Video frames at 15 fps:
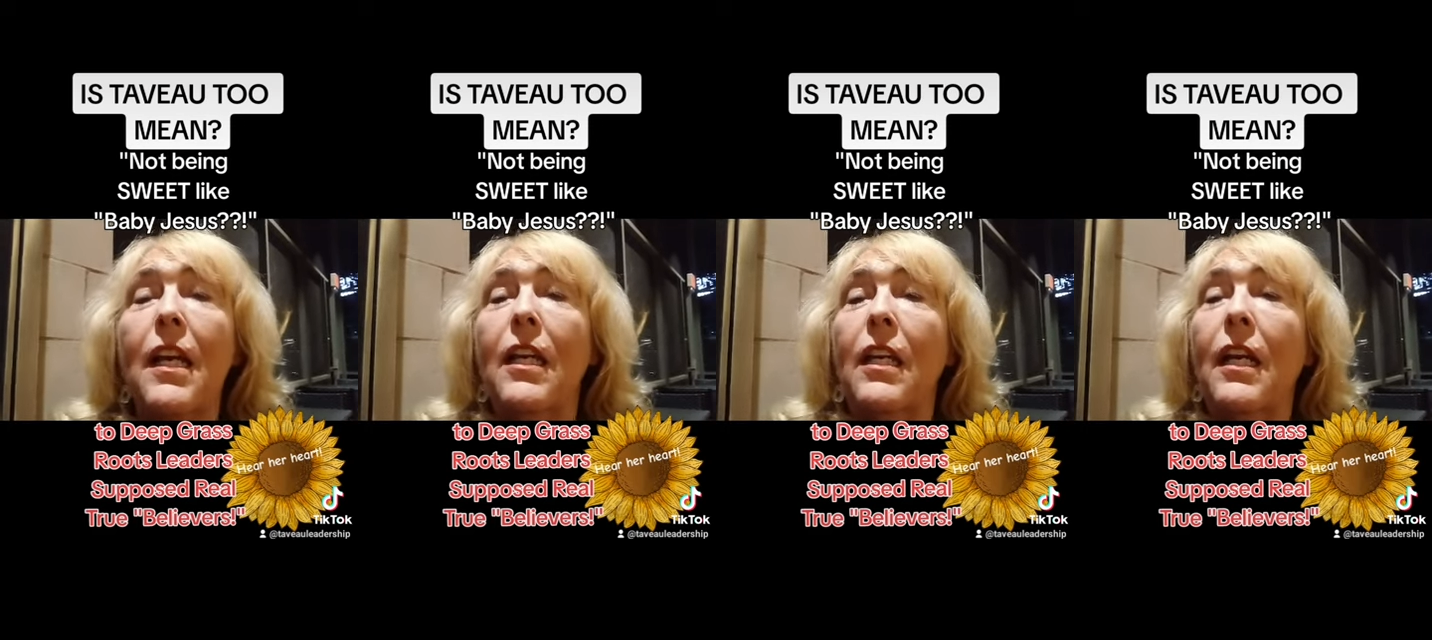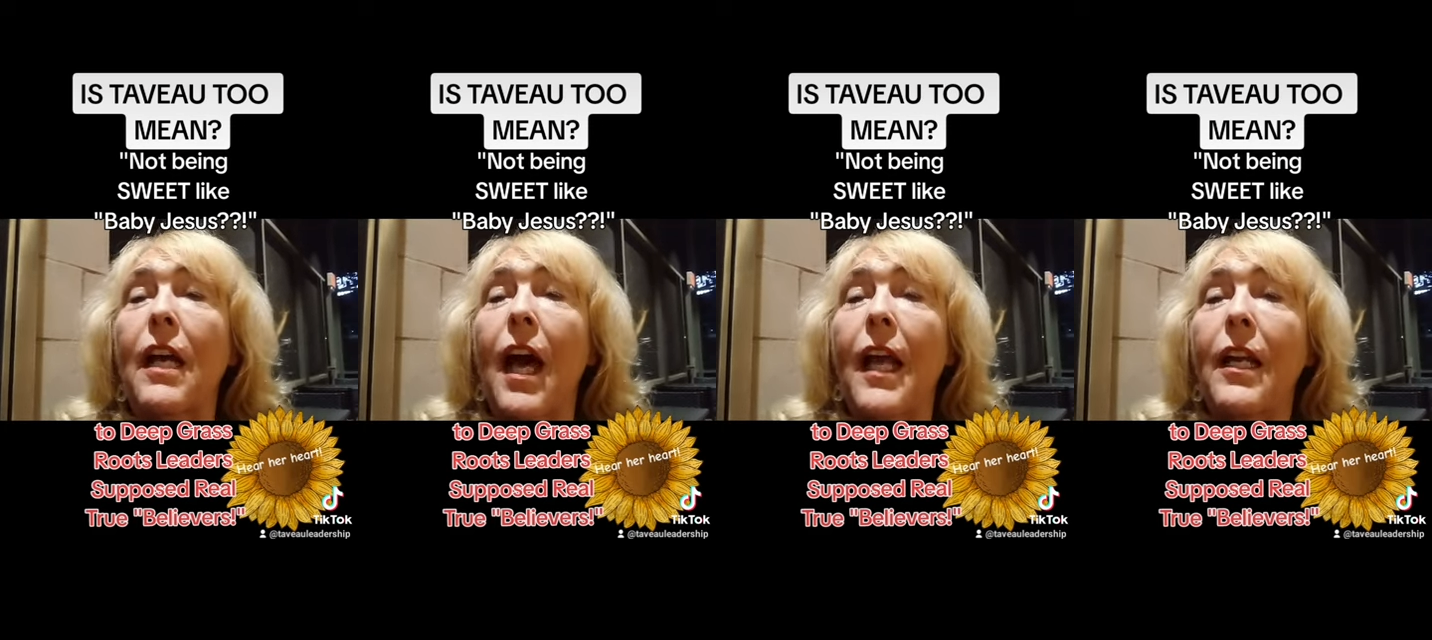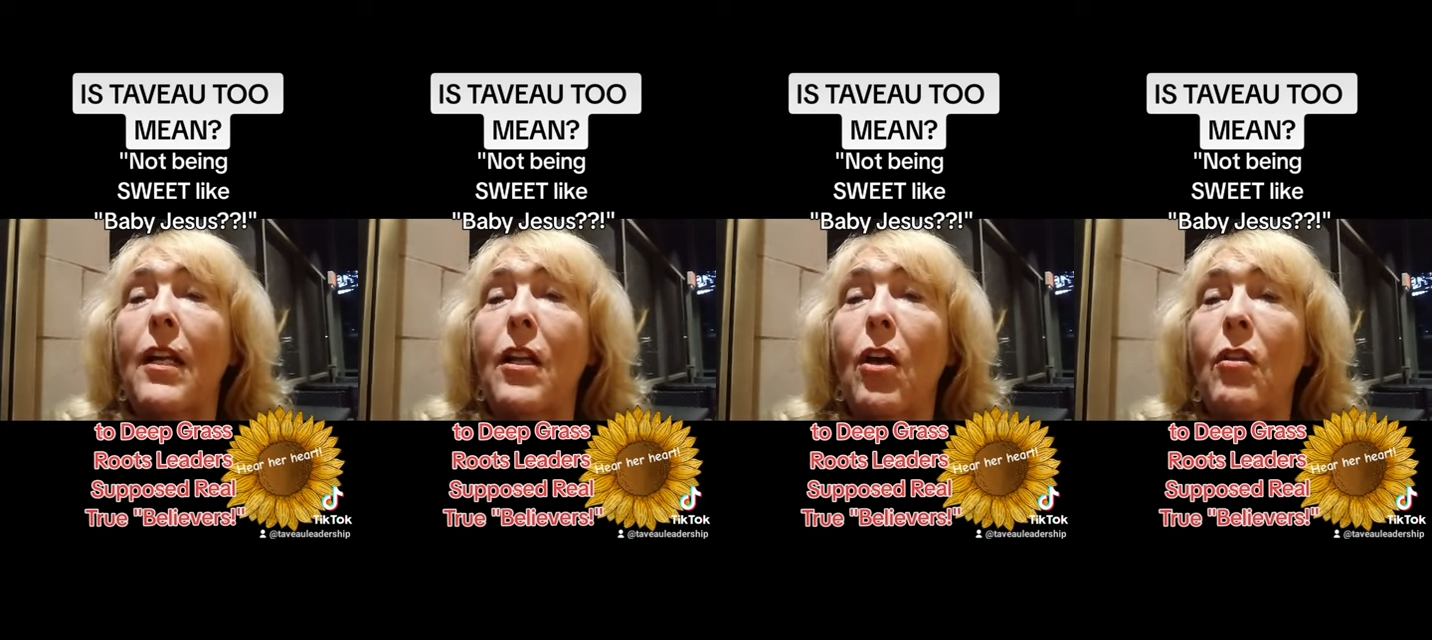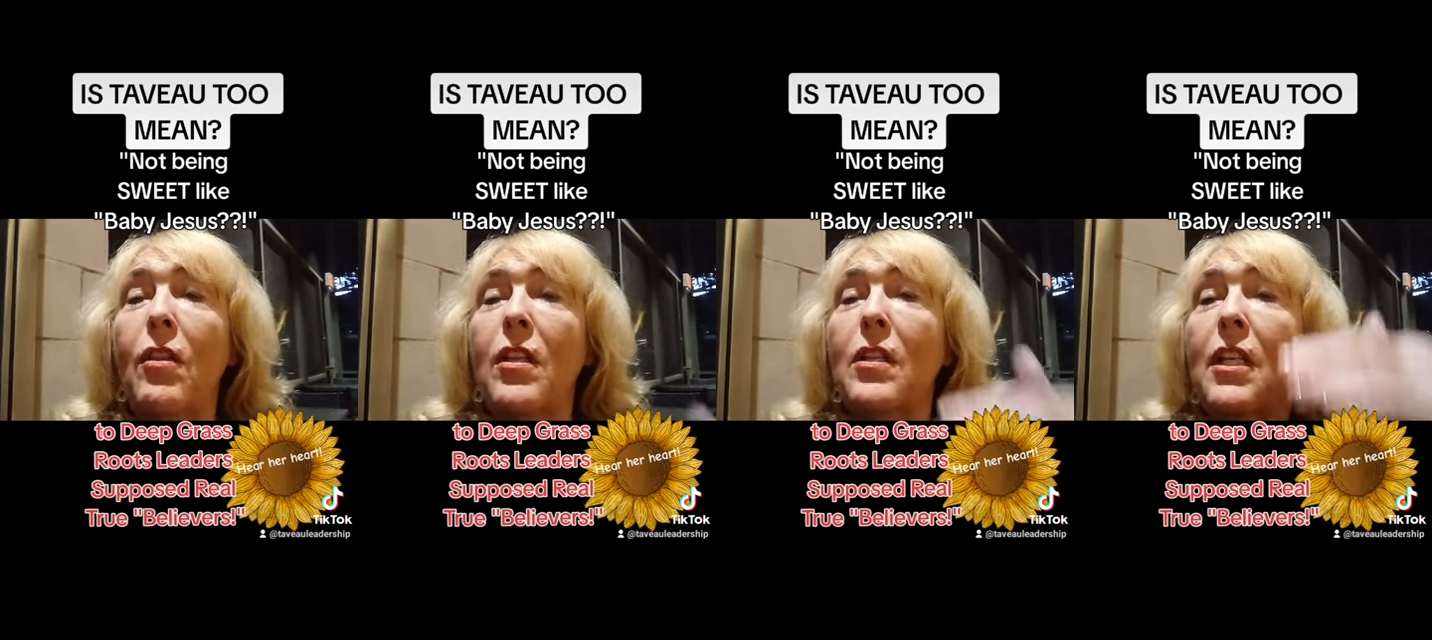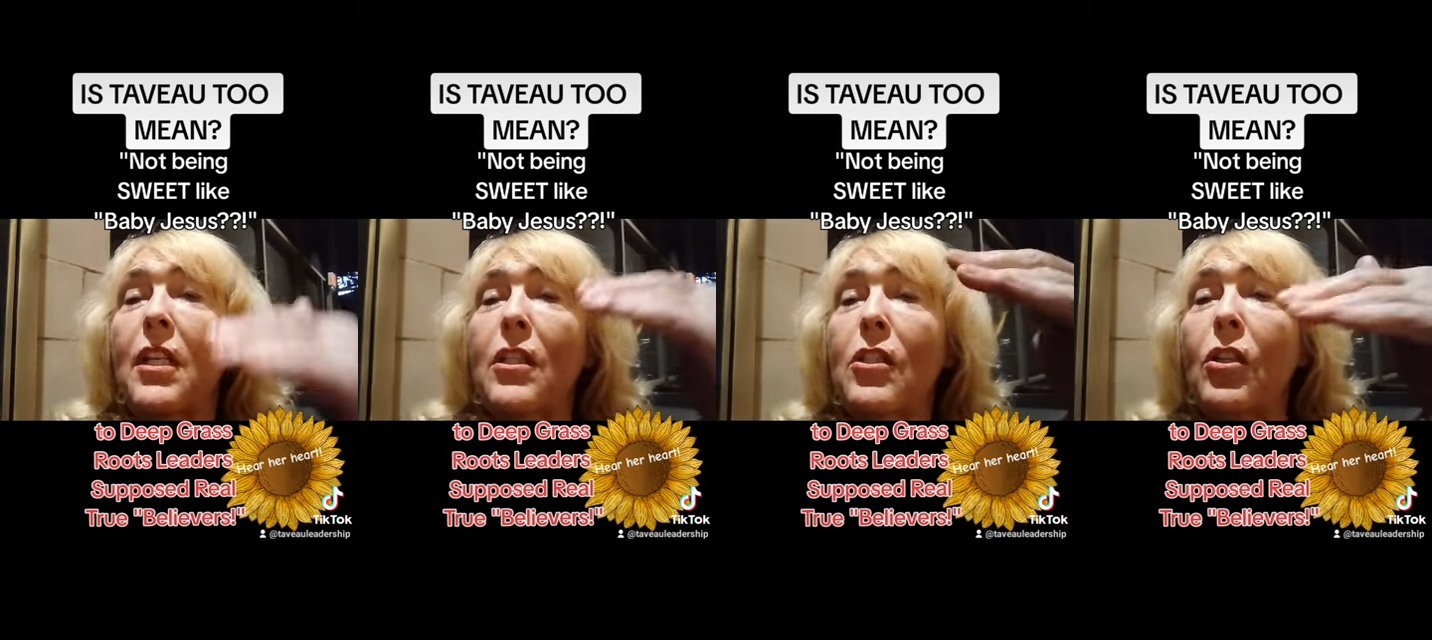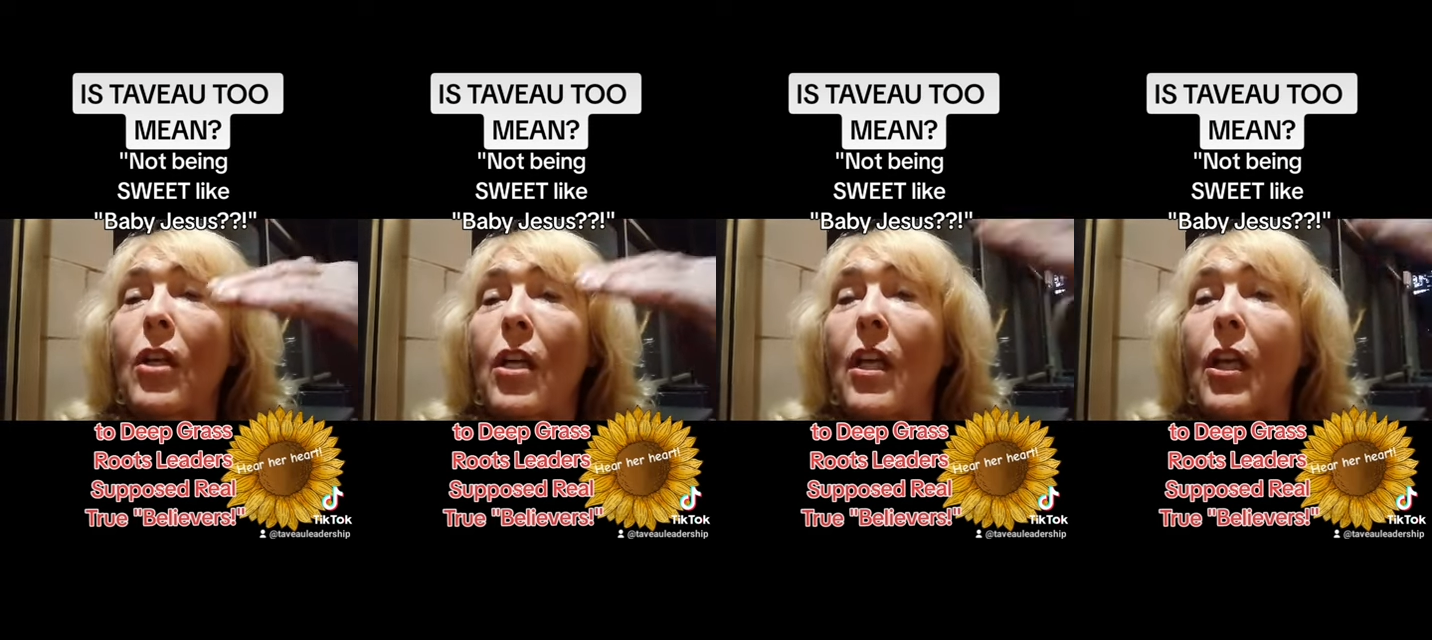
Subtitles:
You got to know that these are